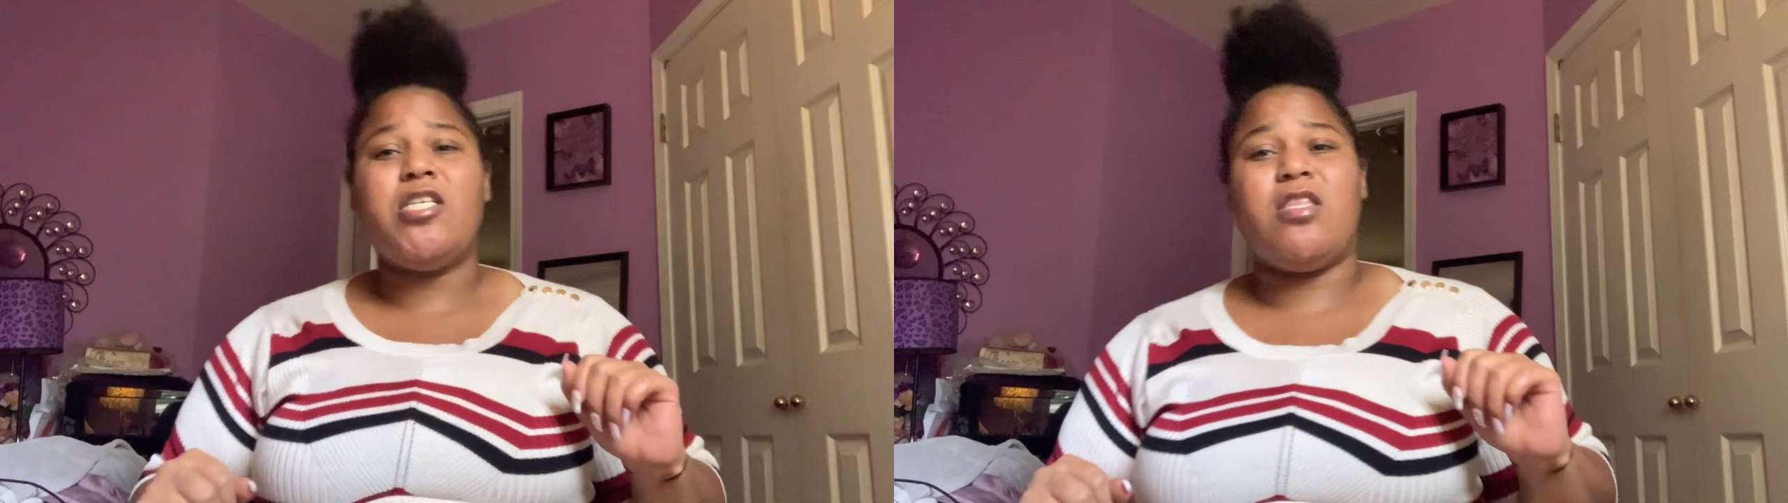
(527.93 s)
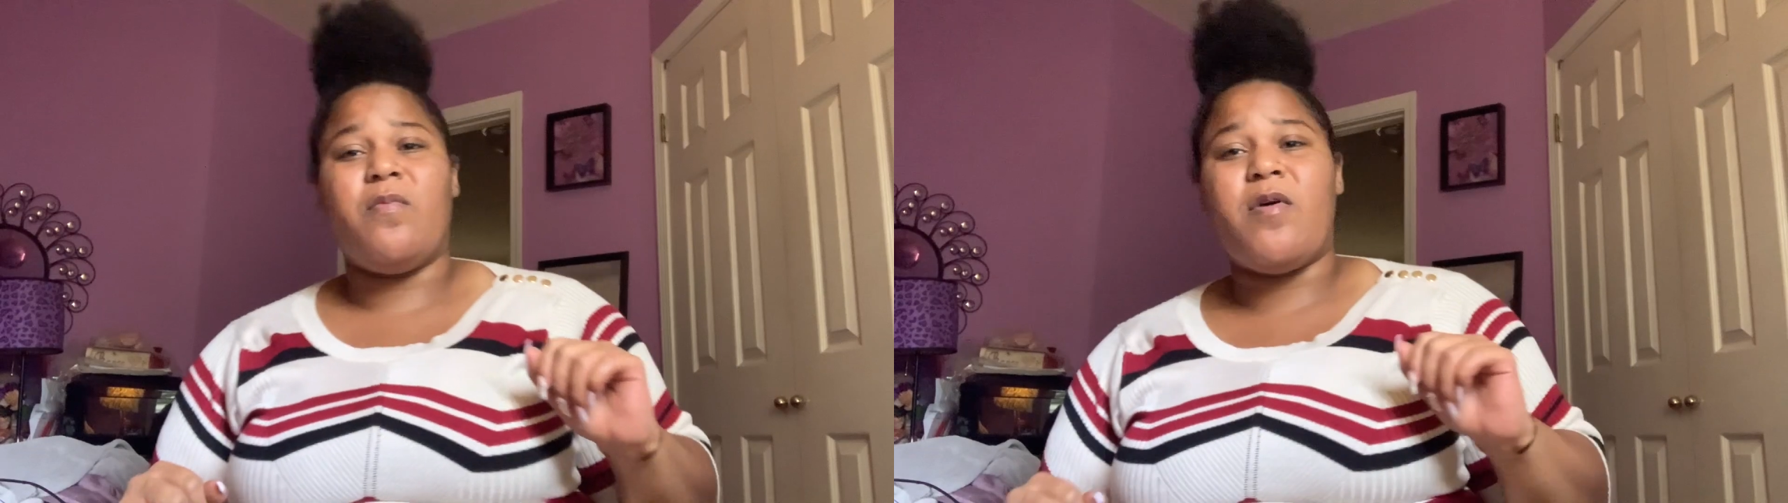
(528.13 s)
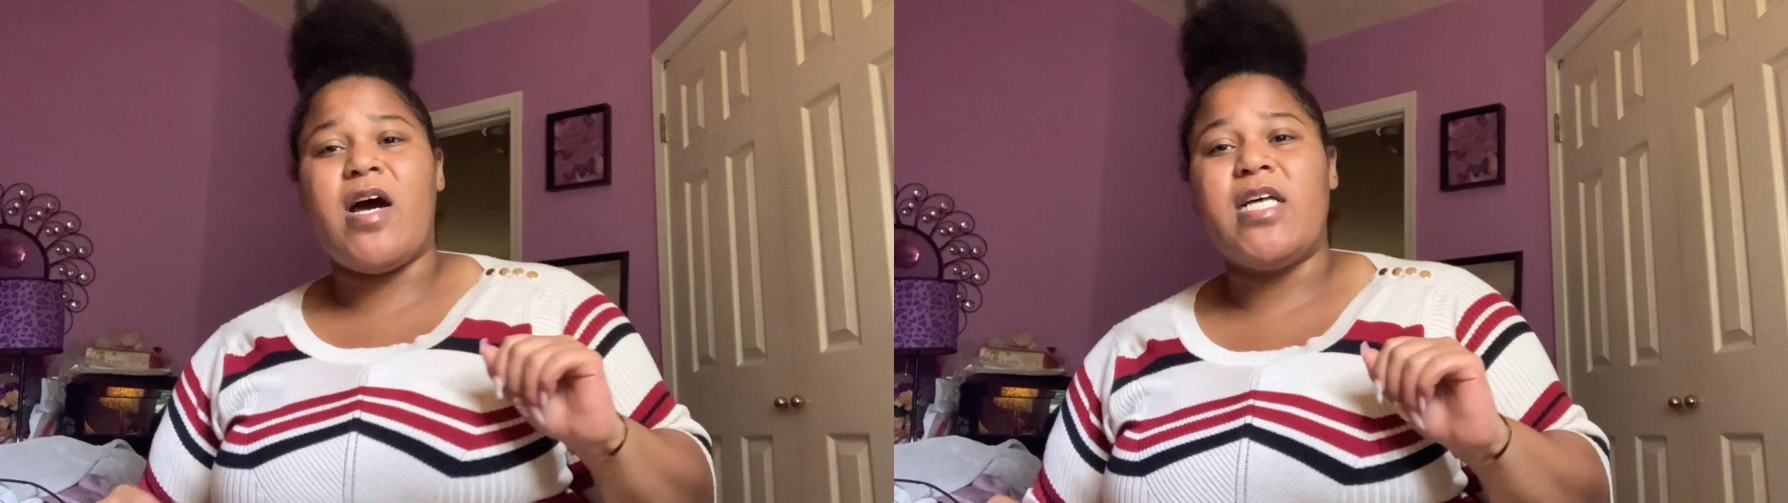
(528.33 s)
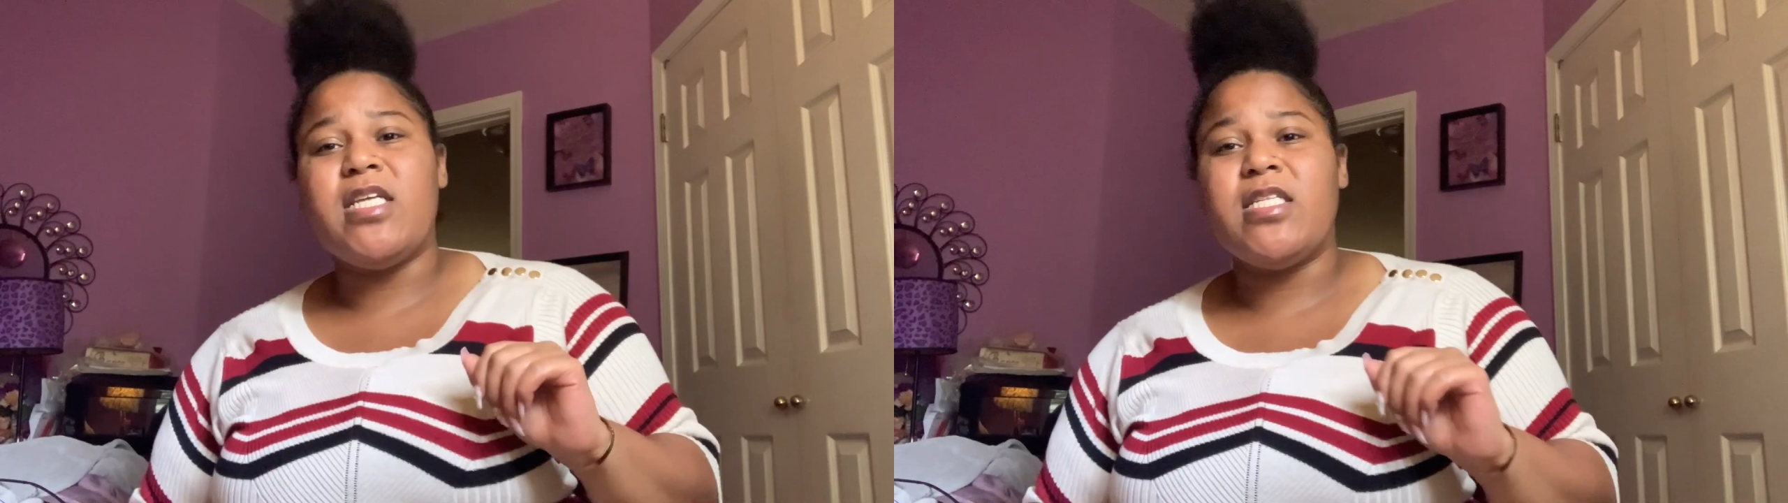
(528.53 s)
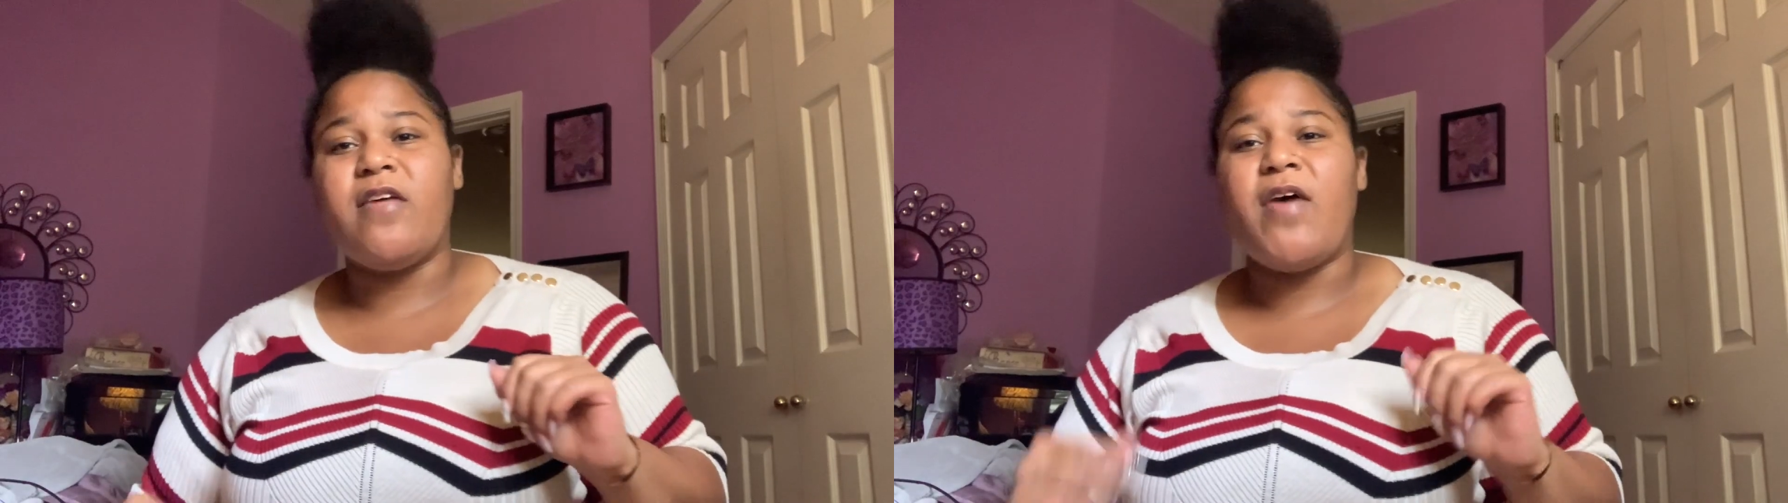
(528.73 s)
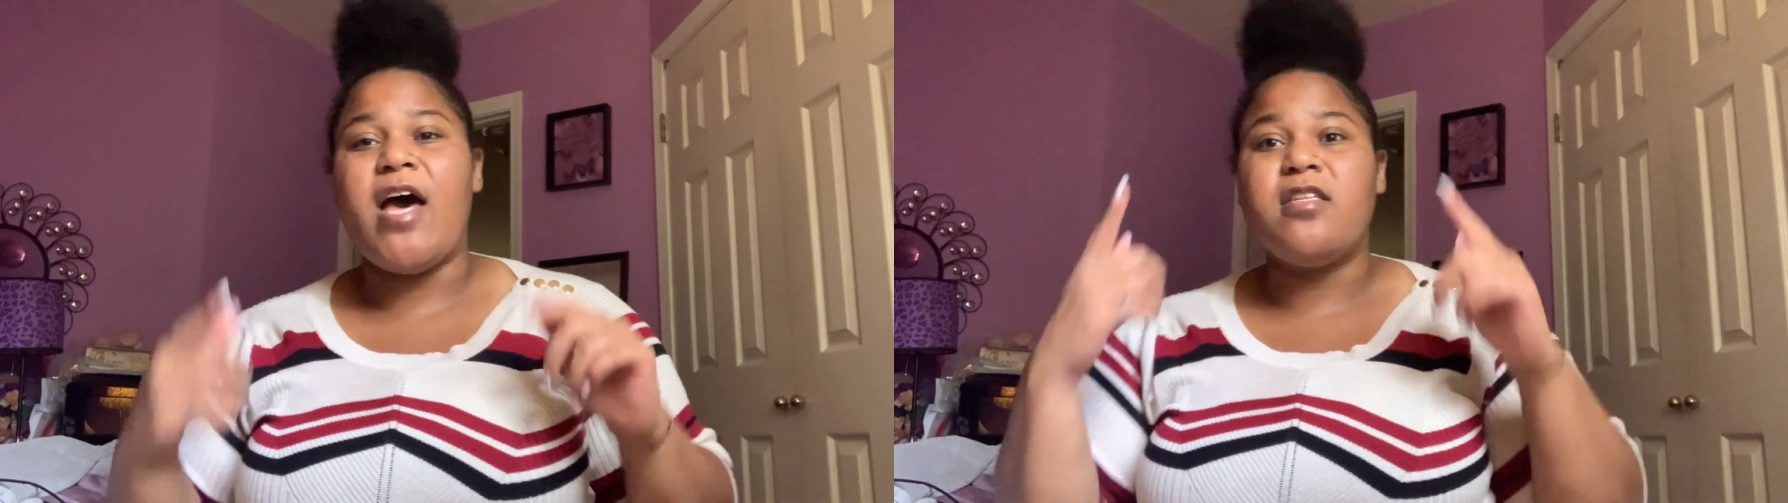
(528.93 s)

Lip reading: in the process of how